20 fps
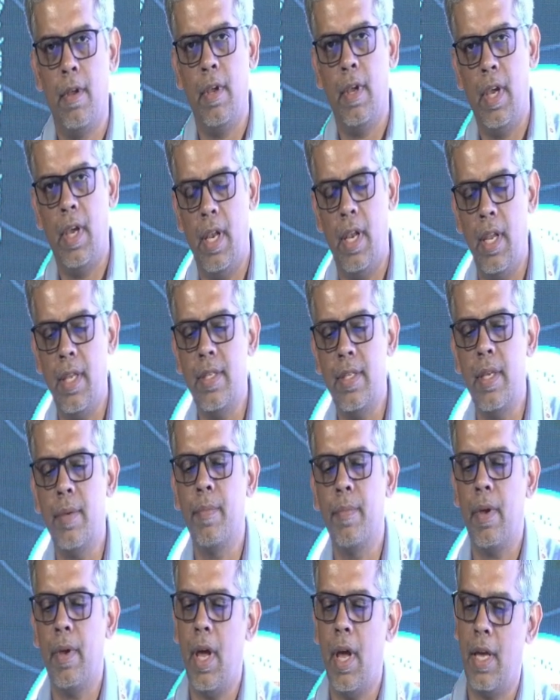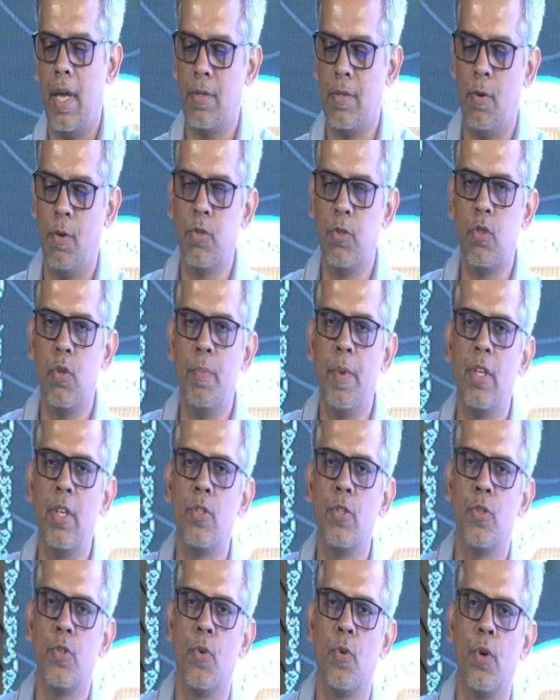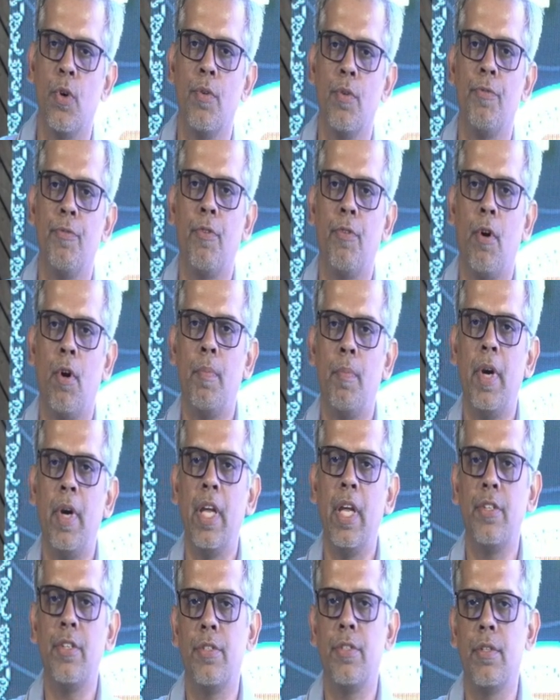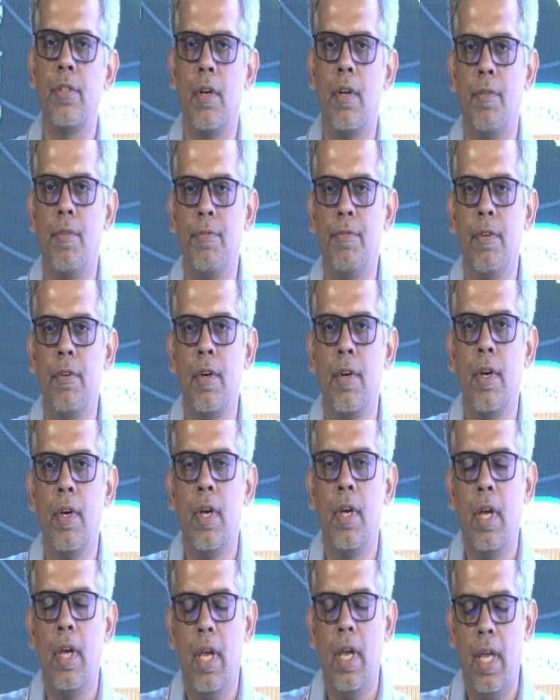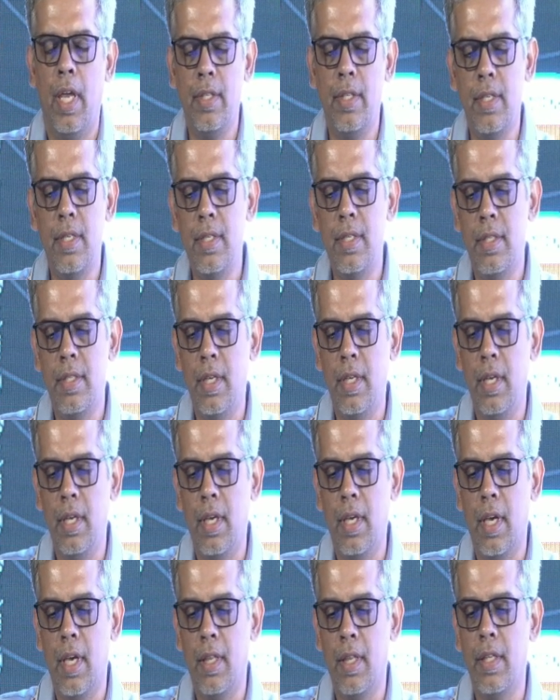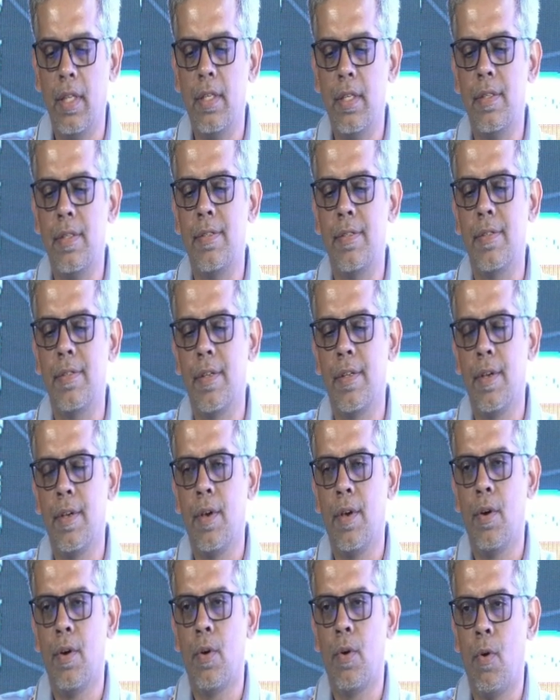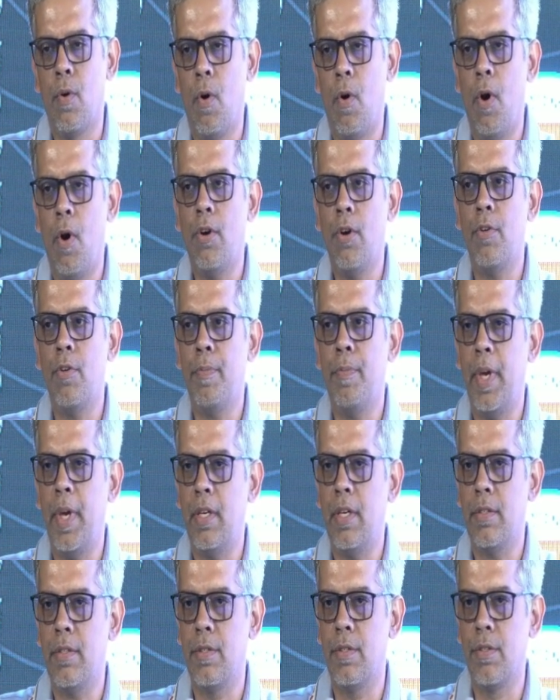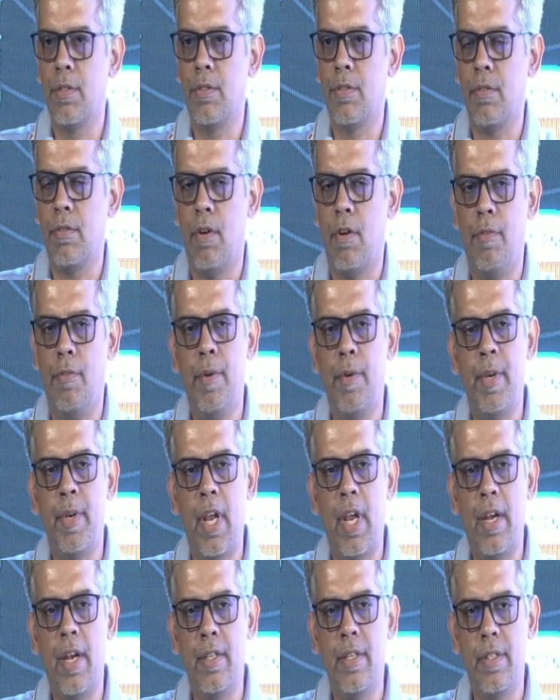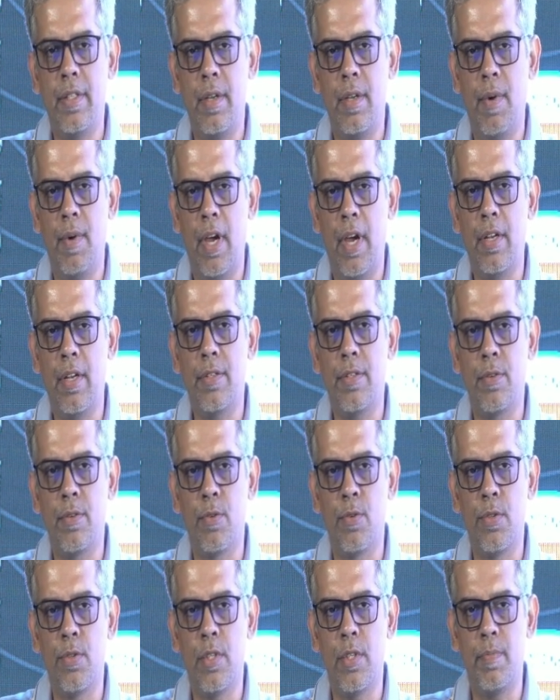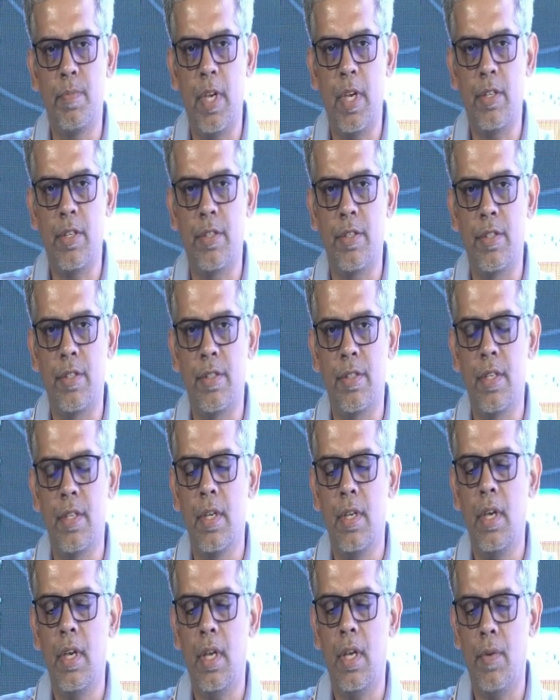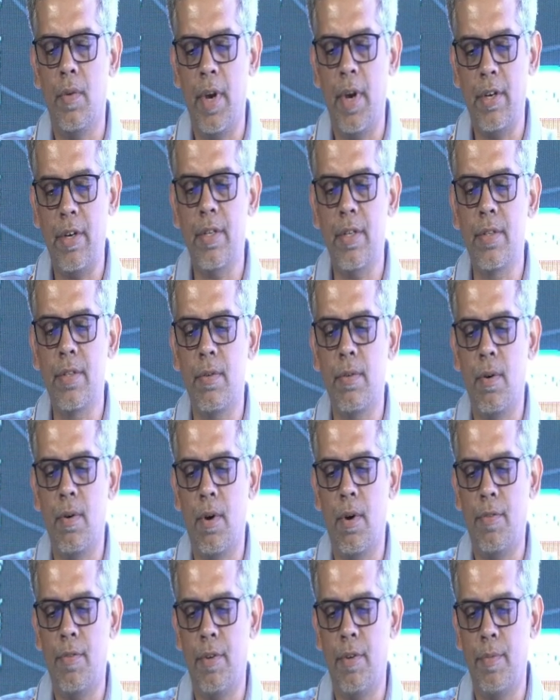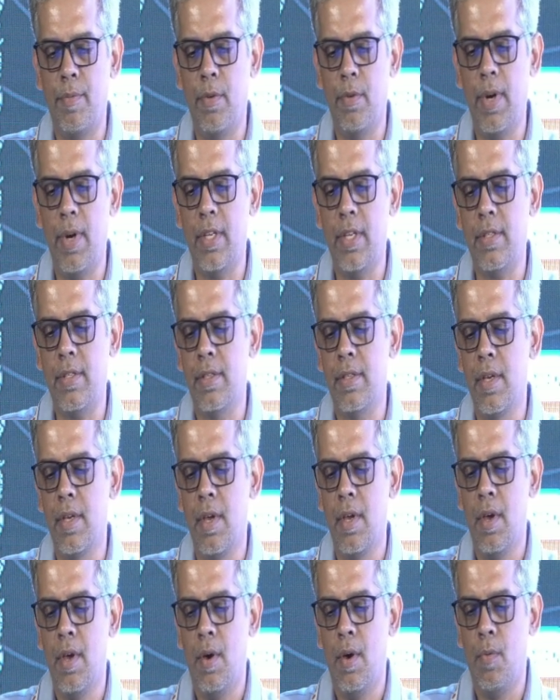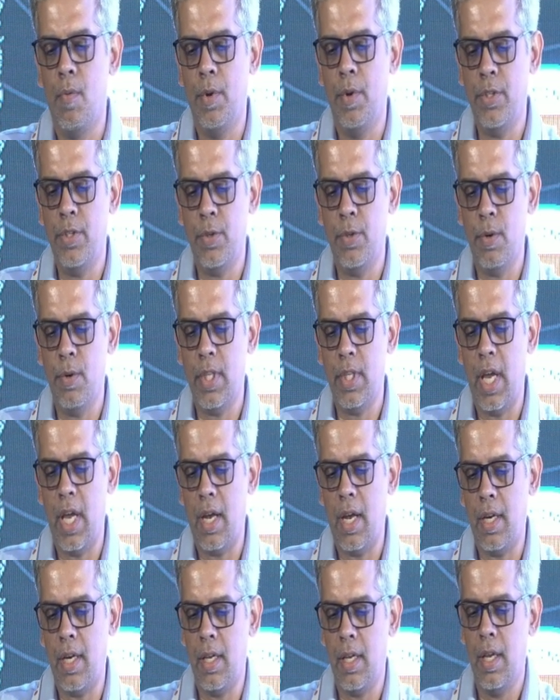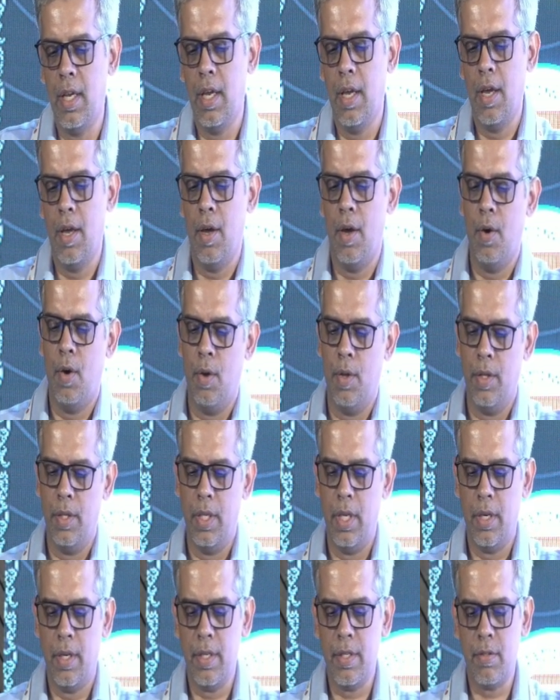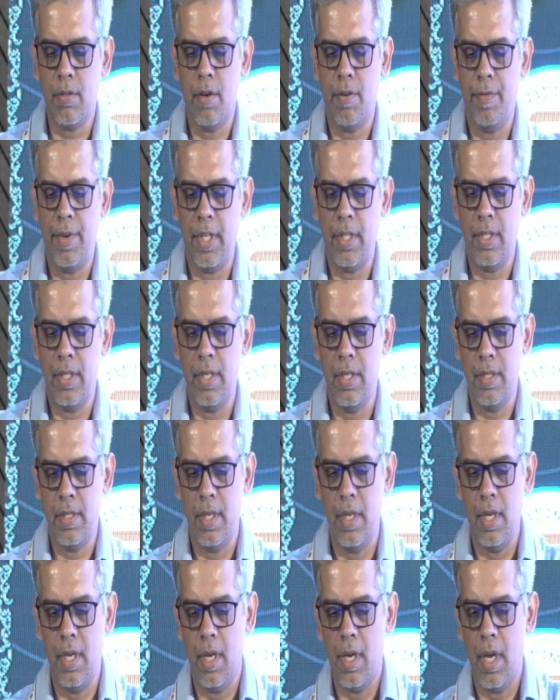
LSM has also been shown for prediction of HCC in this cohort of patients of hepatitis C virus cirrhosis patients in a veterans cohort from US, which showed that the risk of HCC